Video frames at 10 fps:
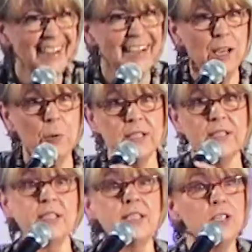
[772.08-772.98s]
He wants
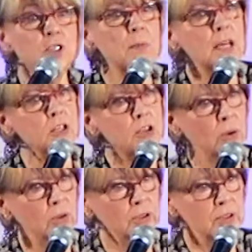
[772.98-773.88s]
to touch my
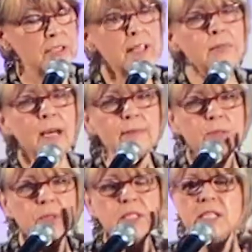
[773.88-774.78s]
shoulder, sometimes
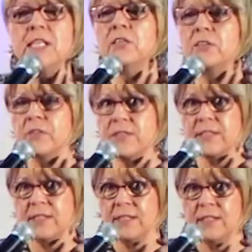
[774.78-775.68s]
with tears.